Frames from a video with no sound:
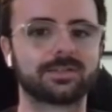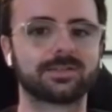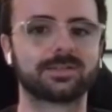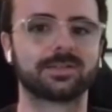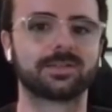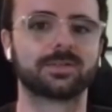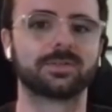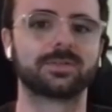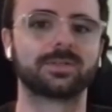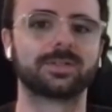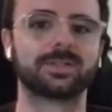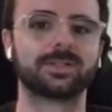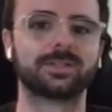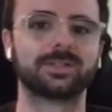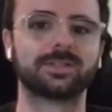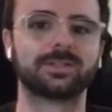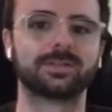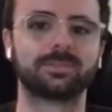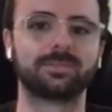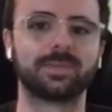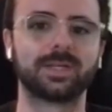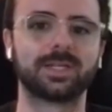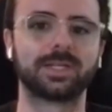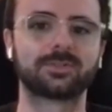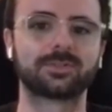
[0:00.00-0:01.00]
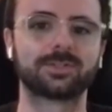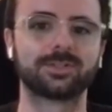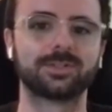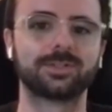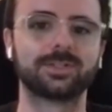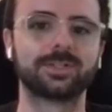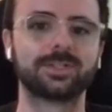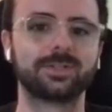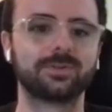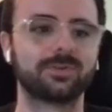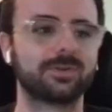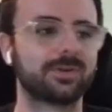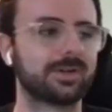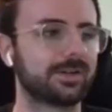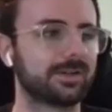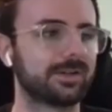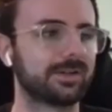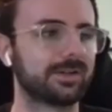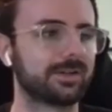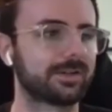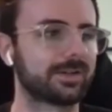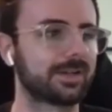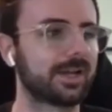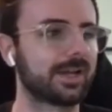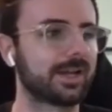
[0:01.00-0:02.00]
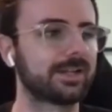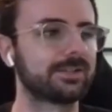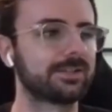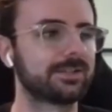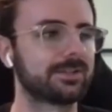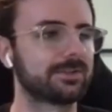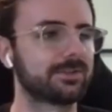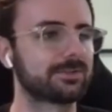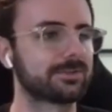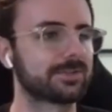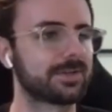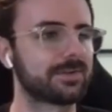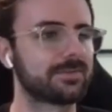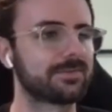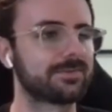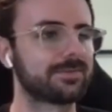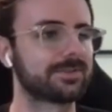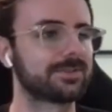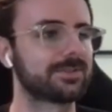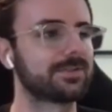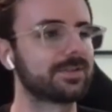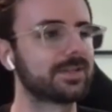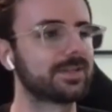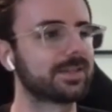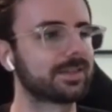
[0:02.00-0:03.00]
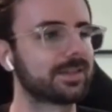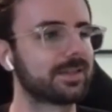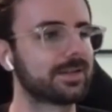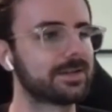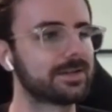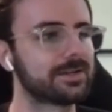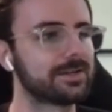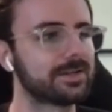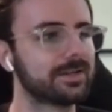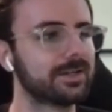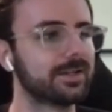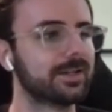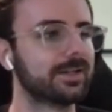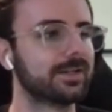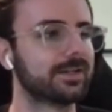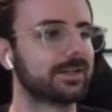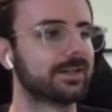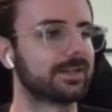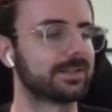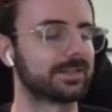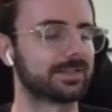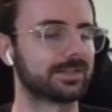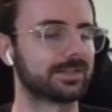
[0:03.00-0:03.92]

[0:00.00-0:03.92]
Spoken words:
So make sure you are kind to yourself as you get there. It's